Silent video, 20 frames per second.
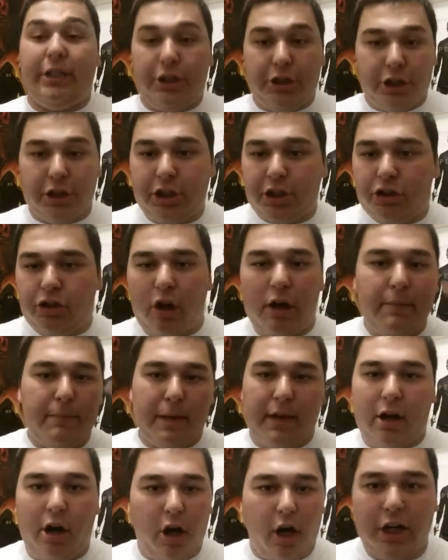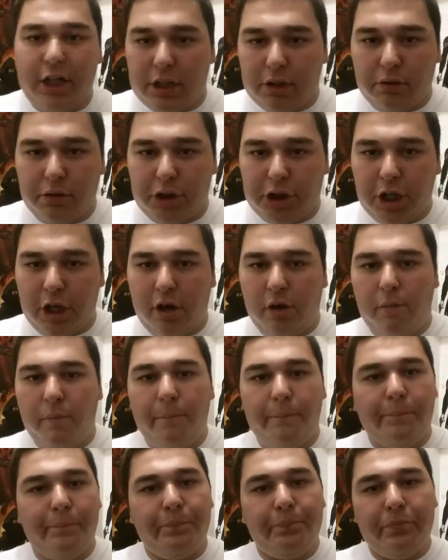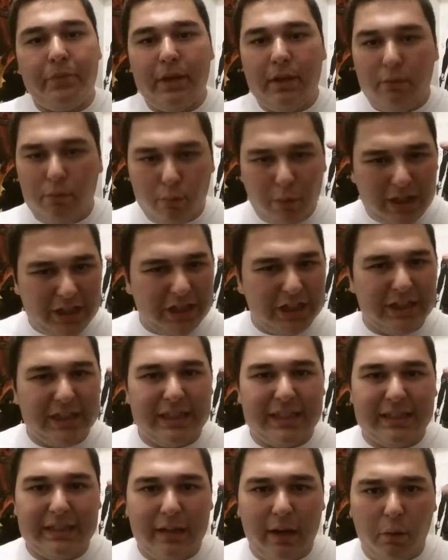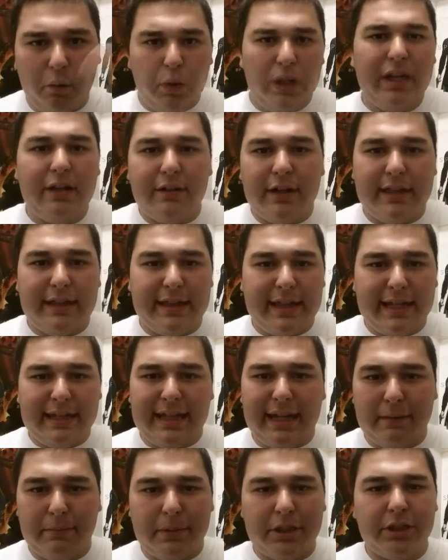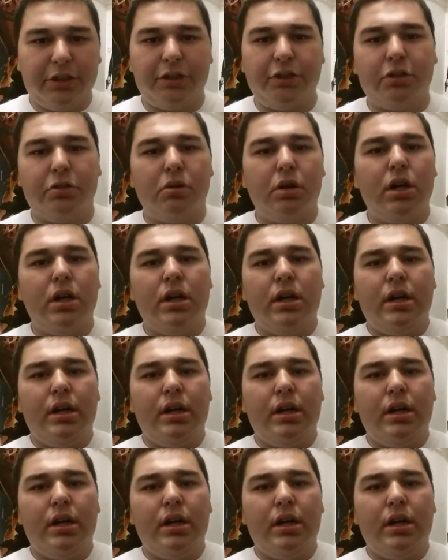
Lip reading: just started my audio show, which is a weekly thing that I'm going to do.